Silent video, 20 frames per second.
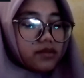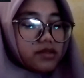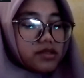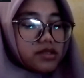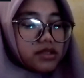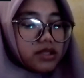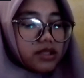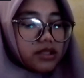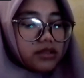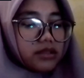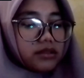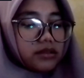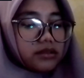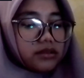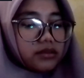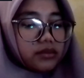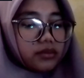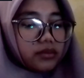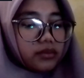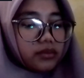stated
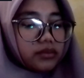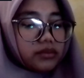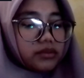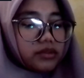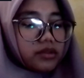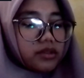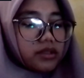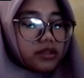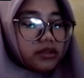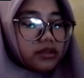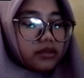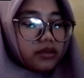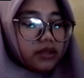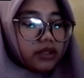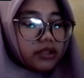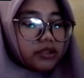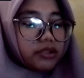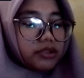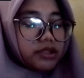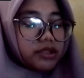to Tornado
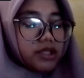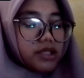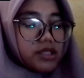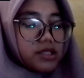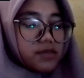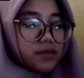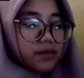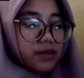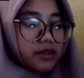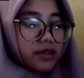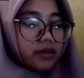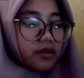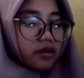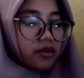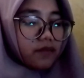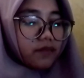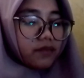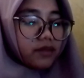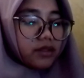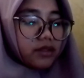Cash is part
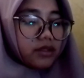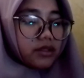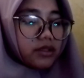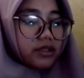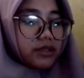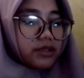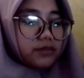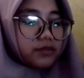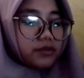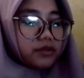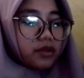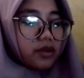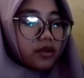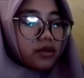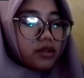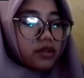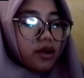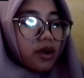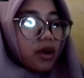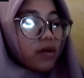of a crypto
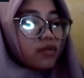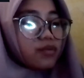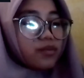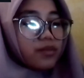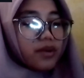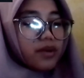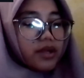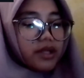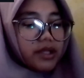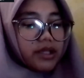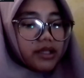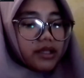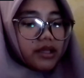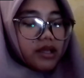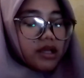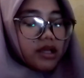cowboy